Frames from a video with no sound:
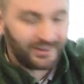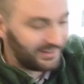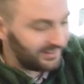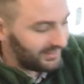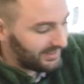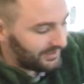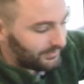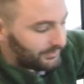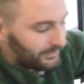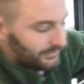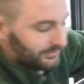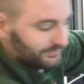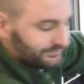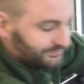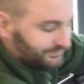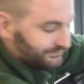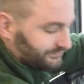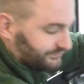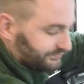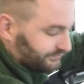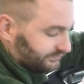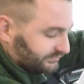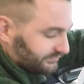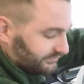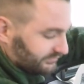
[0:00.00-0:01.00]
and level.
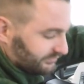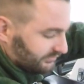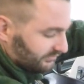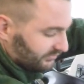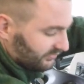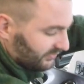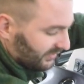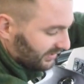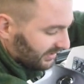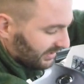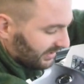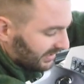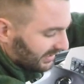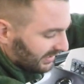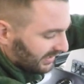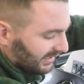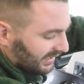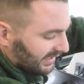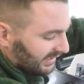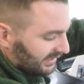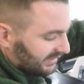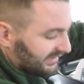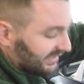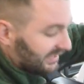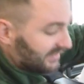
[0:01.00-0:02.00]

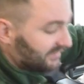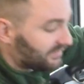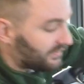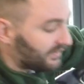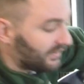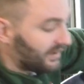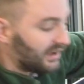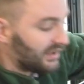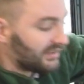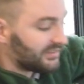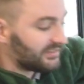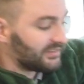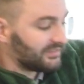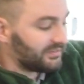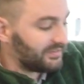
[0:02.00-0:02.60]
Defrost